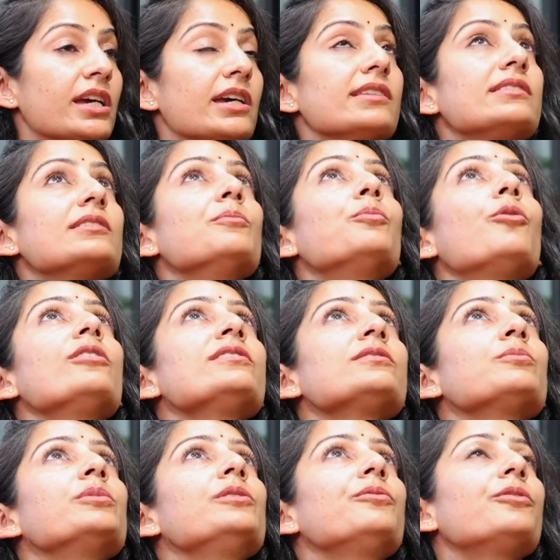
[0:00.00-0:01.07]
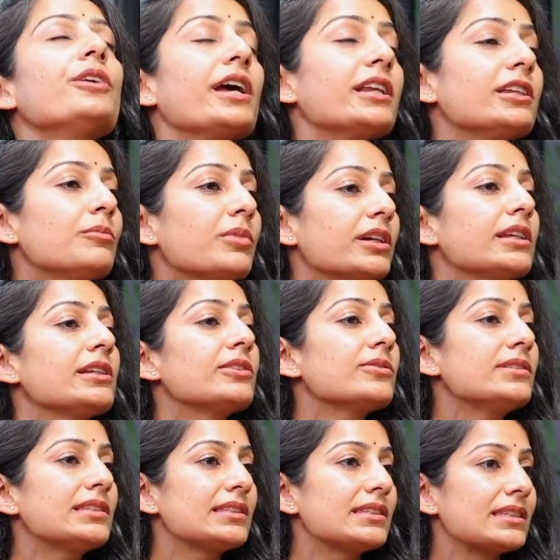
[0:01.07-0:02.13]
It's impossible for anybody to
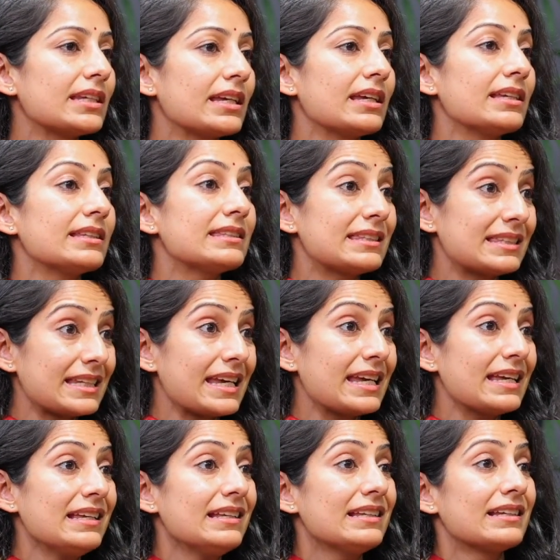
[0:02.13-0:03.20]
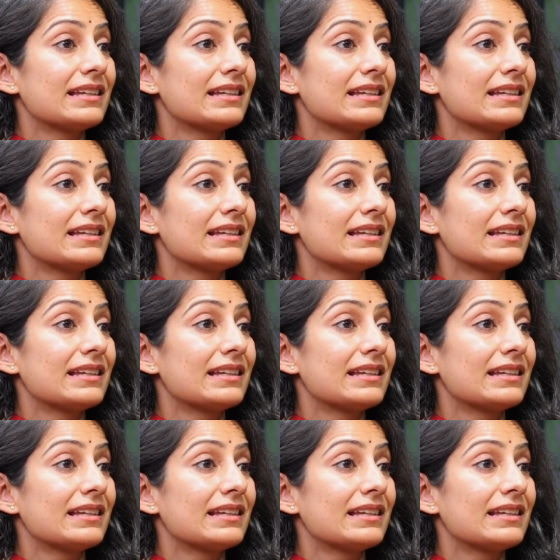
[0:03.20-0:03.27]
stay